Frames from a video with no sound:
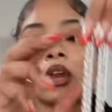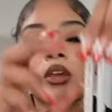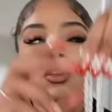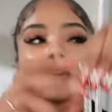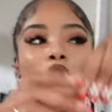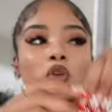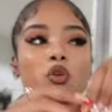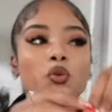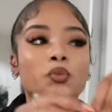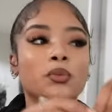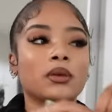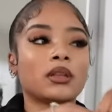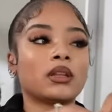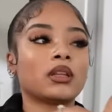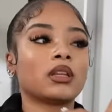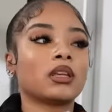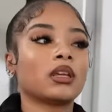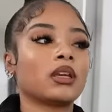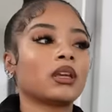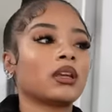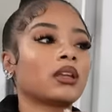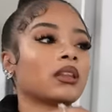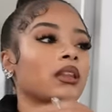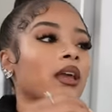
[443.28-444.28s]
Cuban
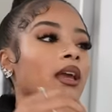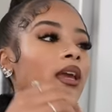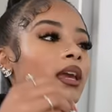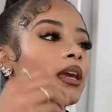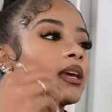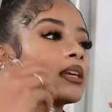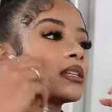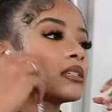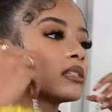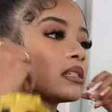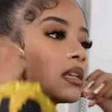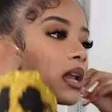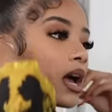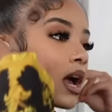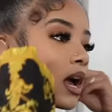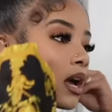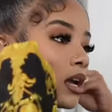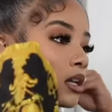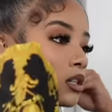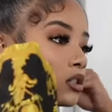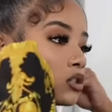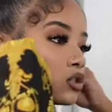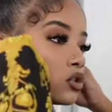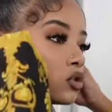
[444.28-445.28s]
link. Like, it's
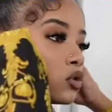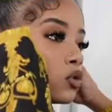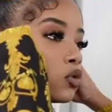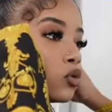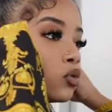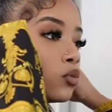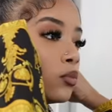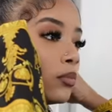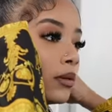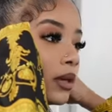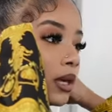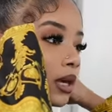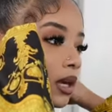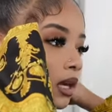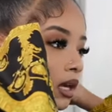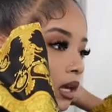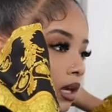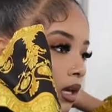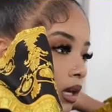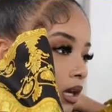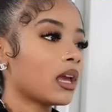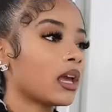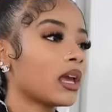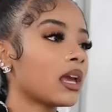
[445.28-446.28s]
not too
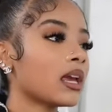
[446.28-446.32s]
big.